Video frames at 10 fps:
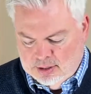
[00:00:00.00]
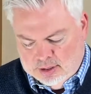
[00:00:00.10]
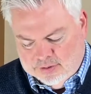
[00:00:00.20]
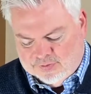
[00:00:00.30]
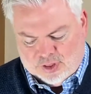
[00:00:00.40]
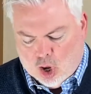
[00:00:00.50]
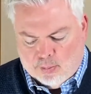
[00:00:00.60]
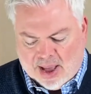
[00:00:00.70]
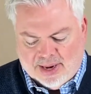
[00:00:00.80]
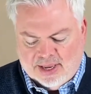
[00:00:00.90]
for the
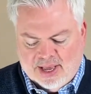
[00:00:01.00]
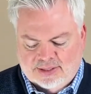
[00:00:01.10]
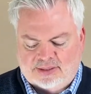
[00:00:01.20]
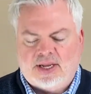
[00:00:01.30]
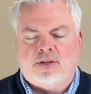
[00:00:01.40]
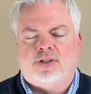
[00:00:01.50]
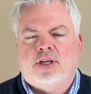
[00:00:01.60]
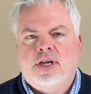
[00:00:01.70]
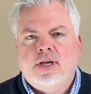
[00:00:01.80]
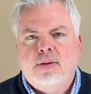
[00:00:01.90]
Almighty has dealt
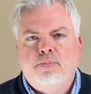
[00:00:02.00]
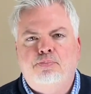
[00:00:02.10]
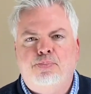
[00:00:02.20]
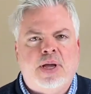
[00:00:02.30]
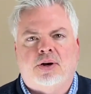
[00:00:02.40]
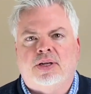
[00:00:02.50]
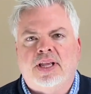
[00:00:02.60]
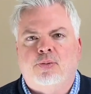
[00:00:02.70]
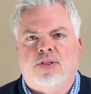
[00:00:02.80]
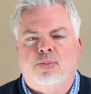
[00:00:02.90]
bitterly
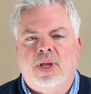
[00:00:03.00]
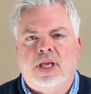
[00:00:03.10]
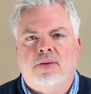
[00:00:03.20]
with me."